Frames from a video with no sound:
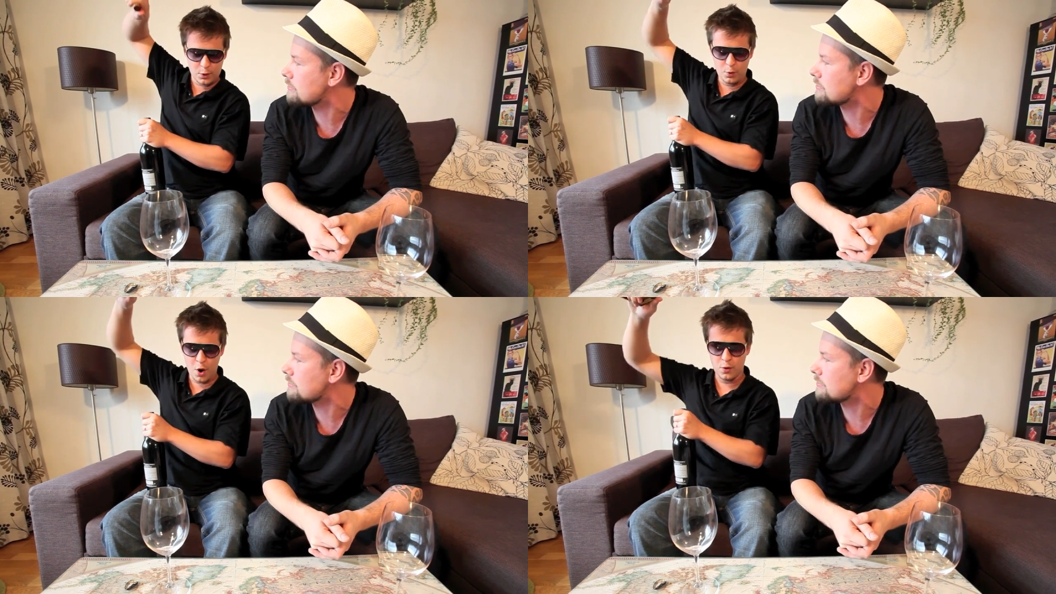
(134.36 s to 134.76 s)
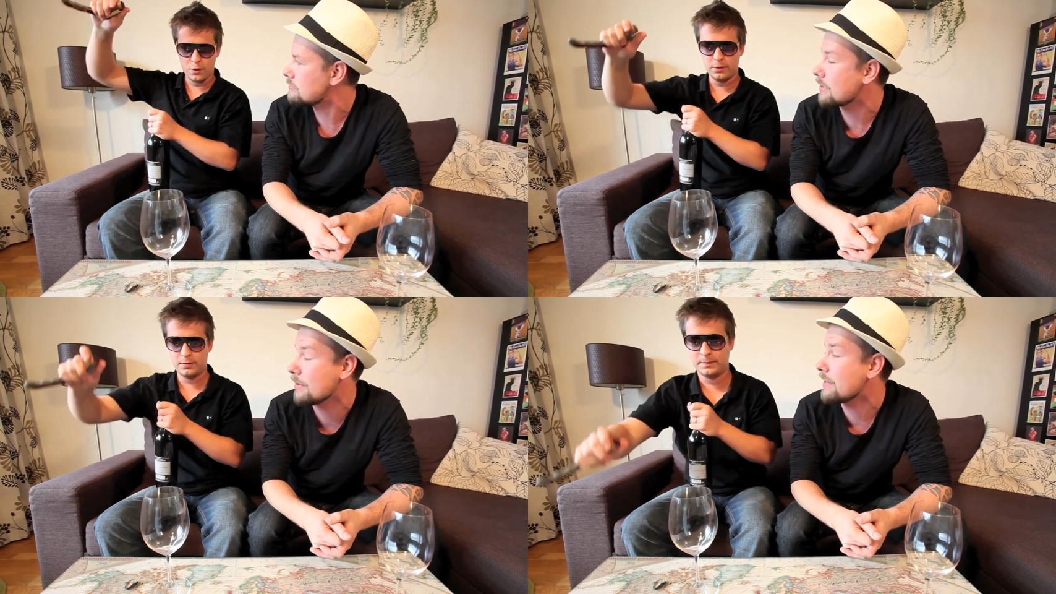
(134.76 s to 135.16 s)
Speaker 1: Woo!
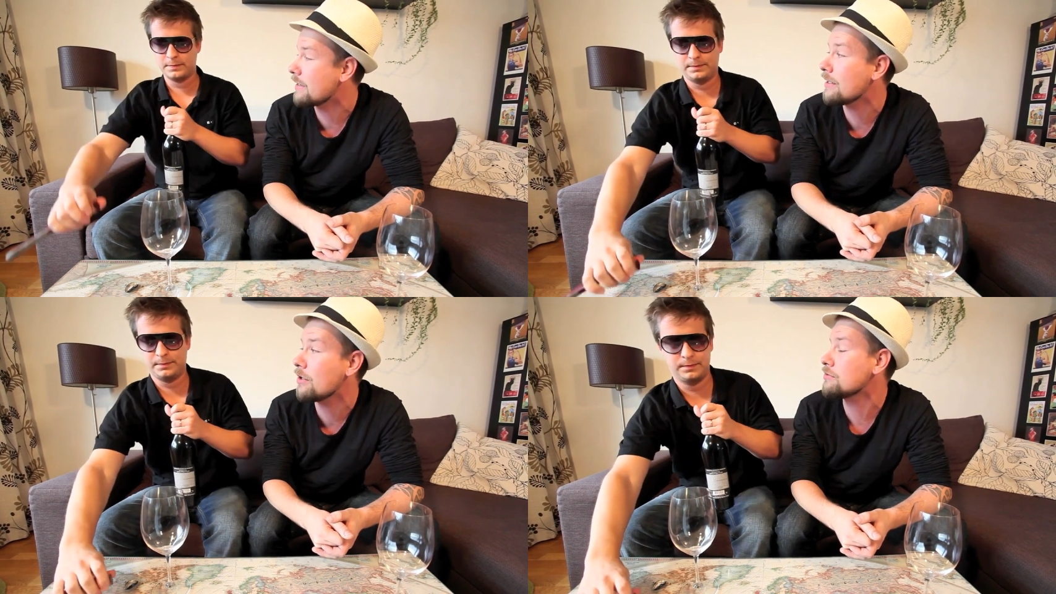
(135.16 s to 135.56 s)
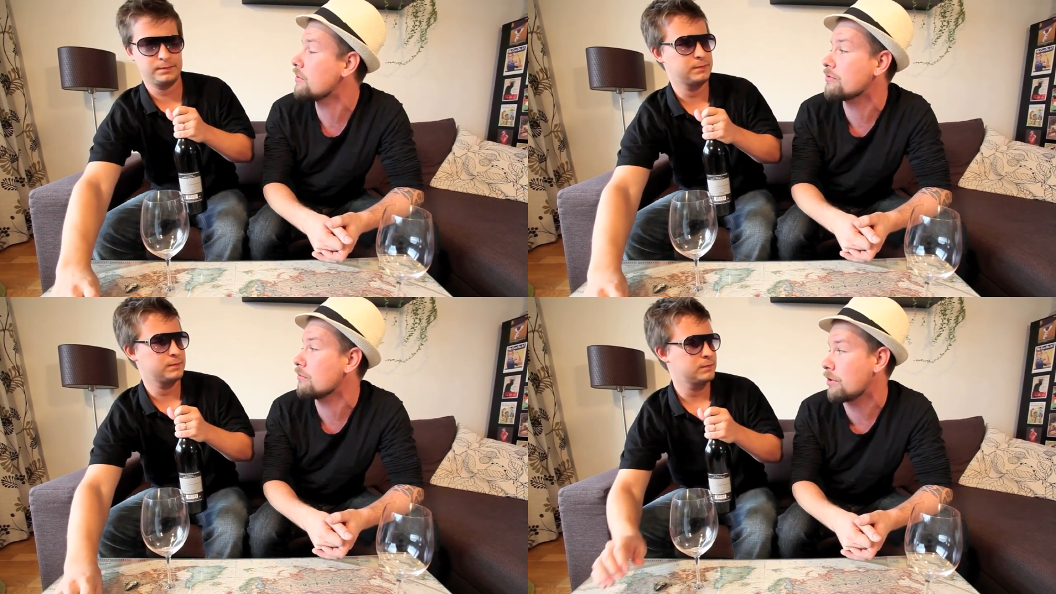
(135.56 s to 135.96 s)
I mean, they don't
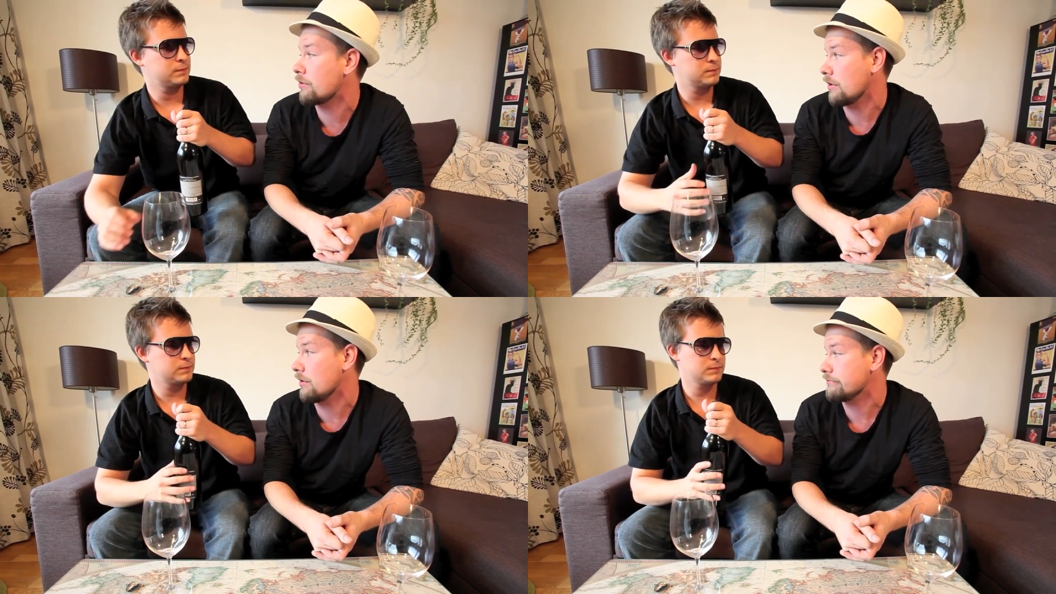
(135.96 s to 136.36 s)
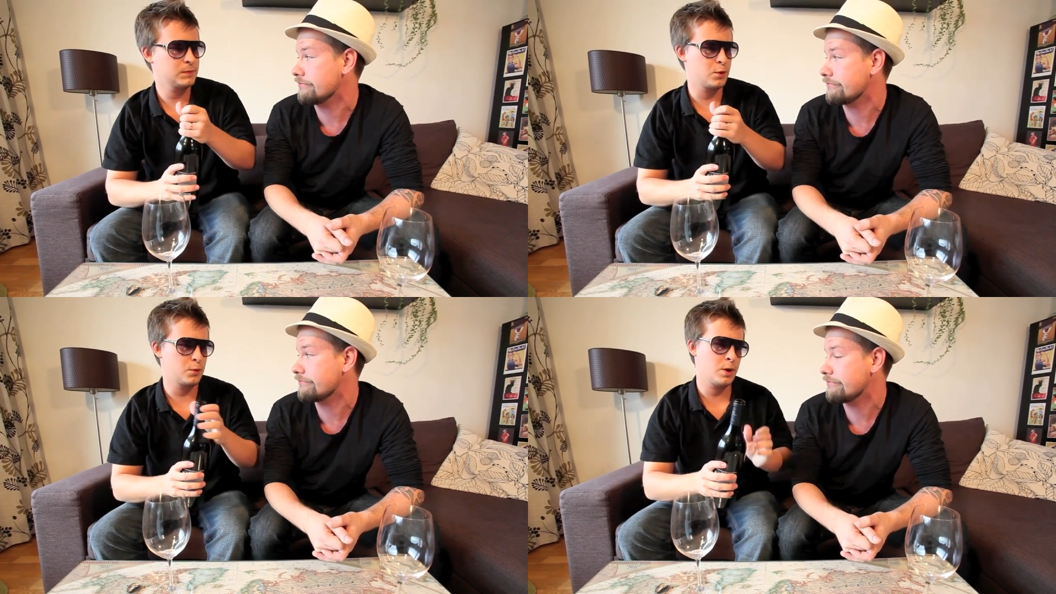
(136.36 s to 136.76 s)
go to Bordeaux.
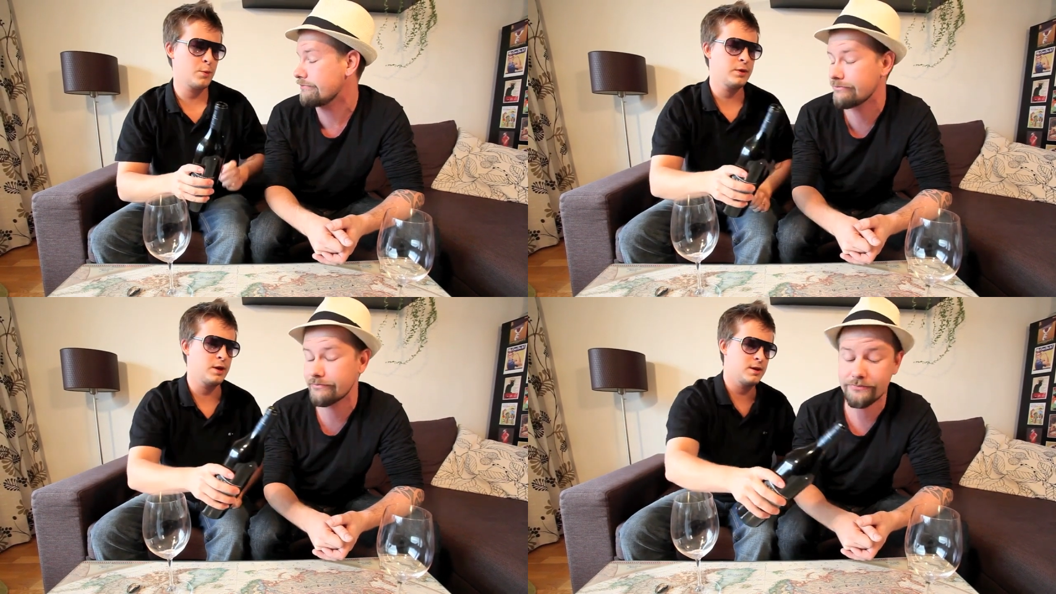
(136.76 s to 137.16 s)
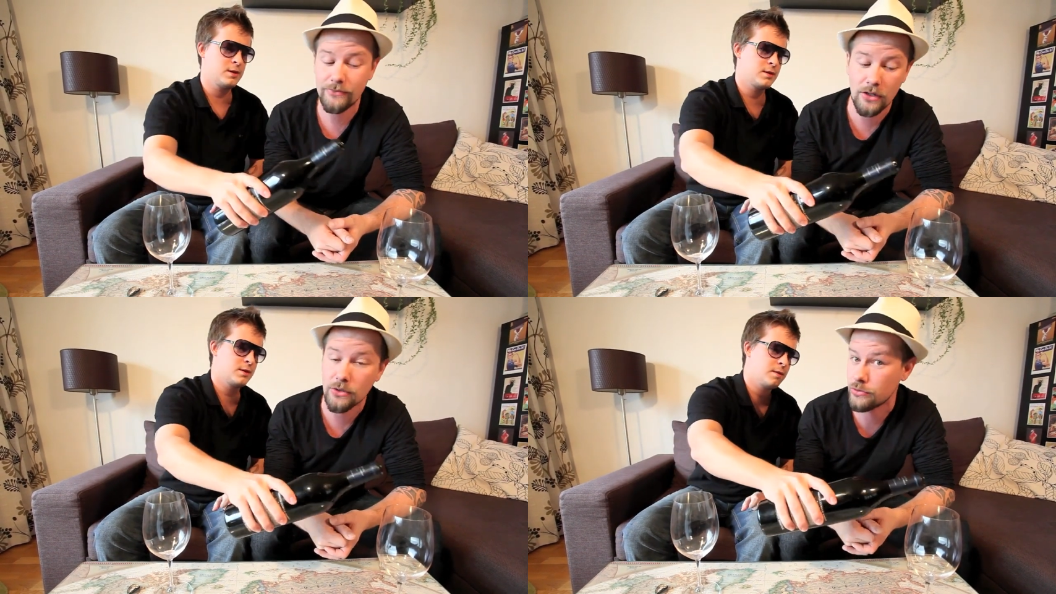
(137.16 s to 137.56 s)
Speaker 2: No, why would they?
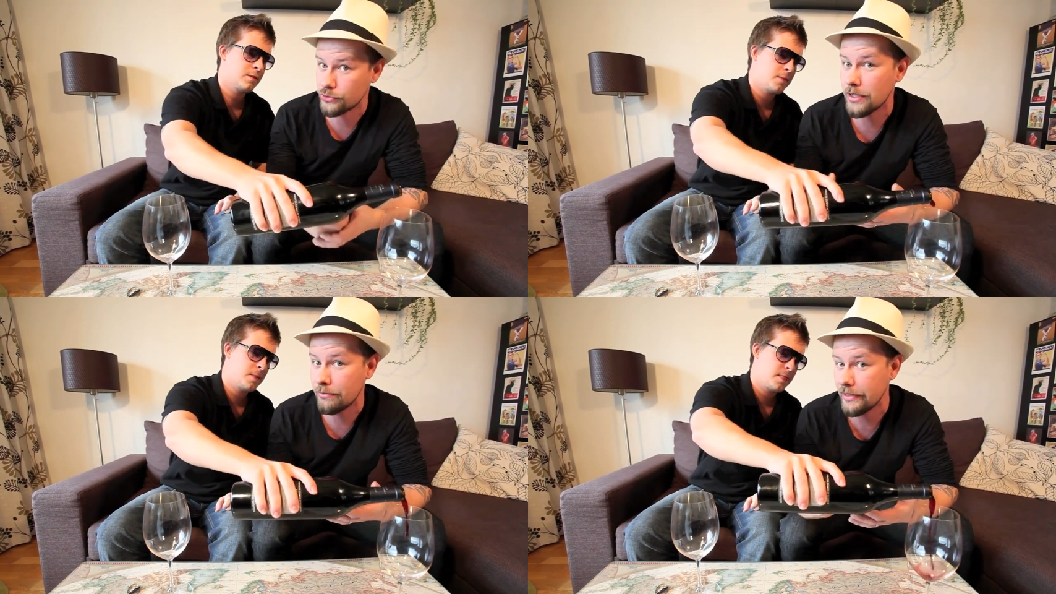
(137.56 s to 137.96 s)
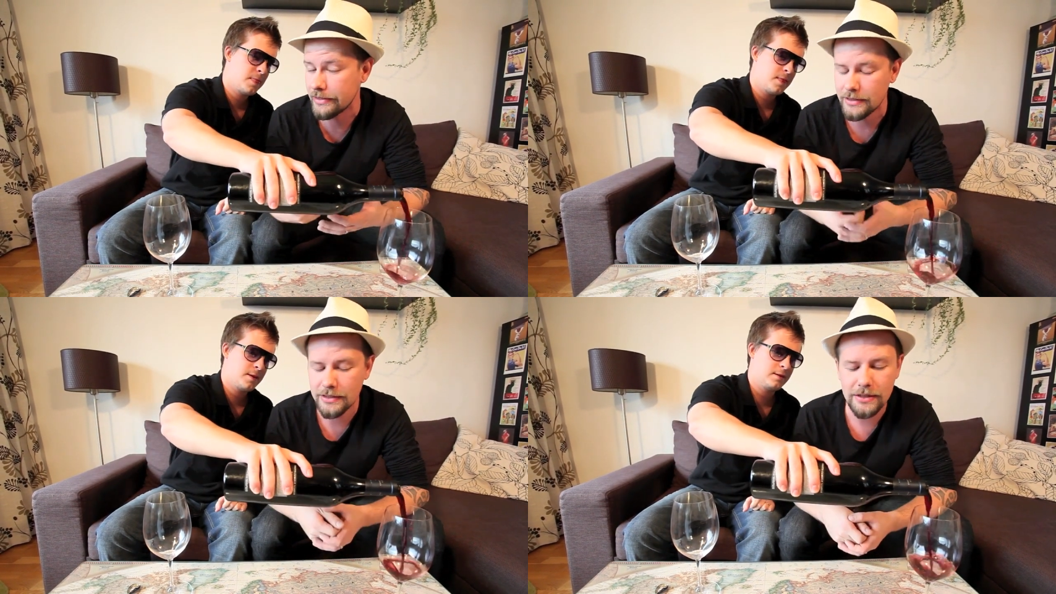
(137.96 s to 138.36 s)
Speaker 1: No, or to Champagne.
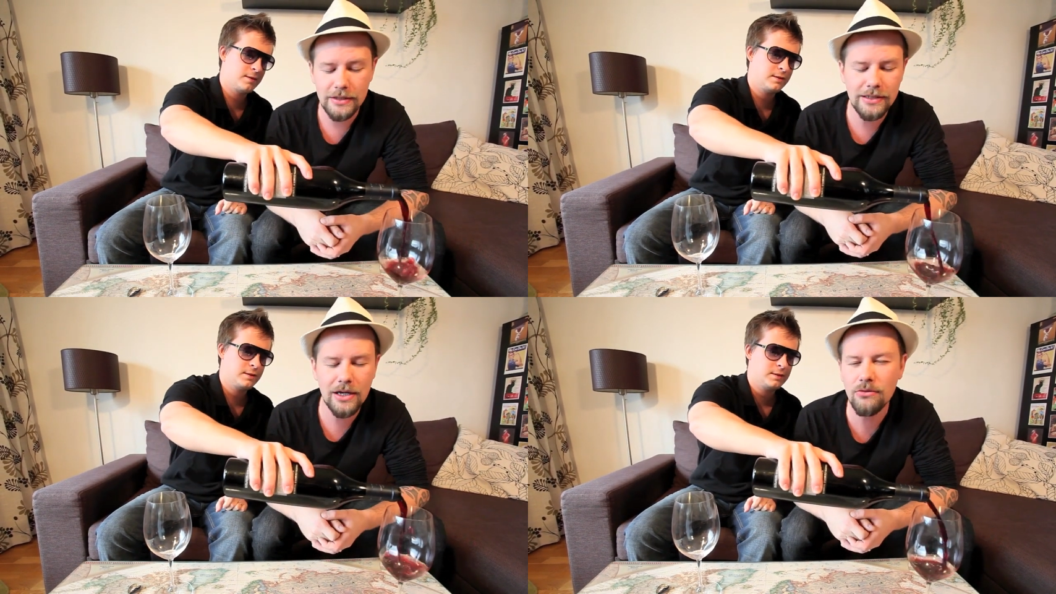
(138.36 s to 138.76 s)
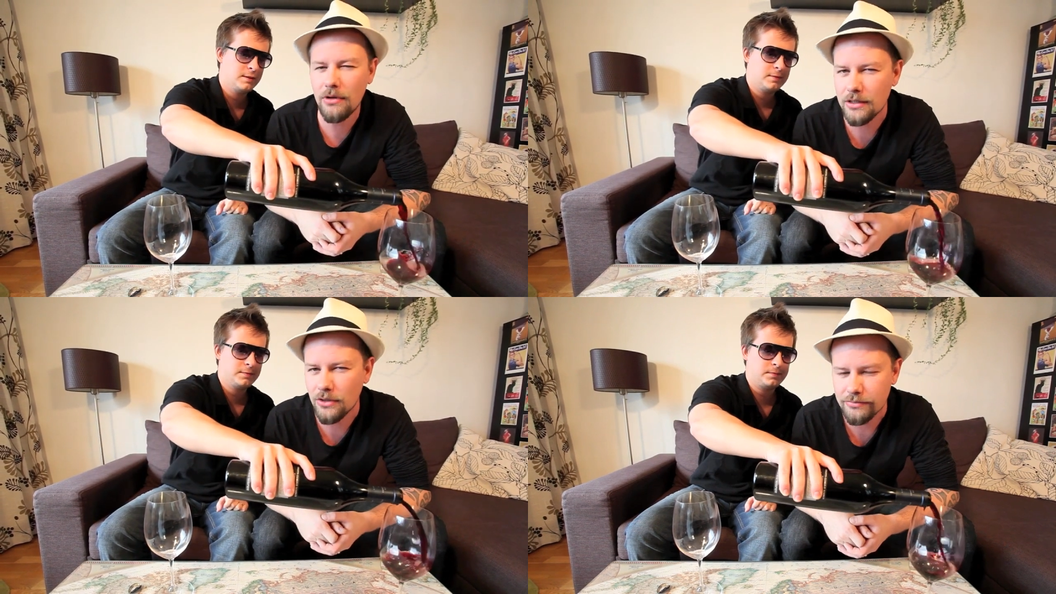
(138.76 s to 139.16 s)
They go to
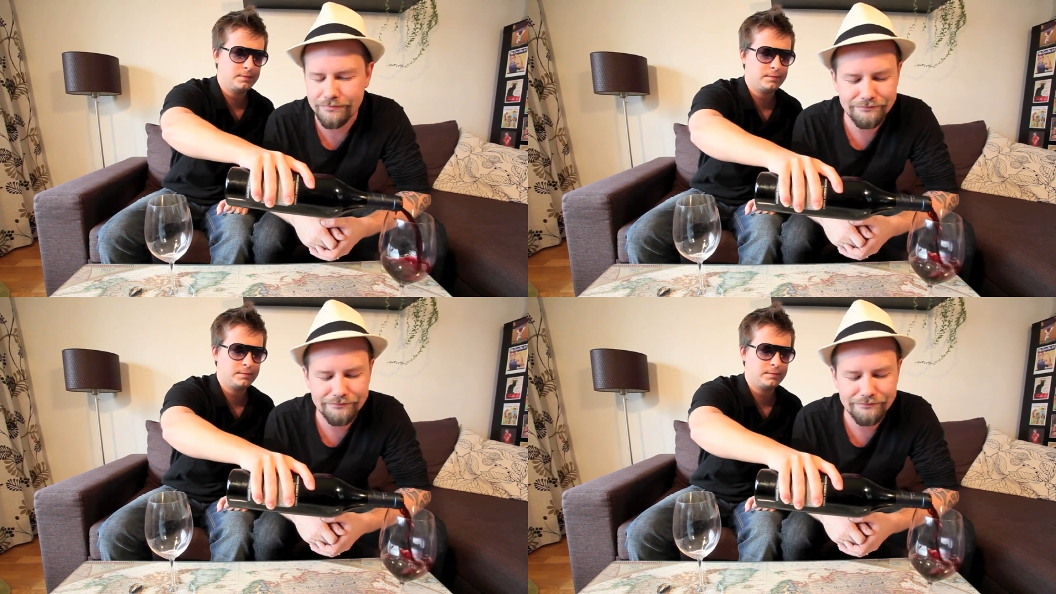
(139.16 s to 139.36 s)
Languedoc.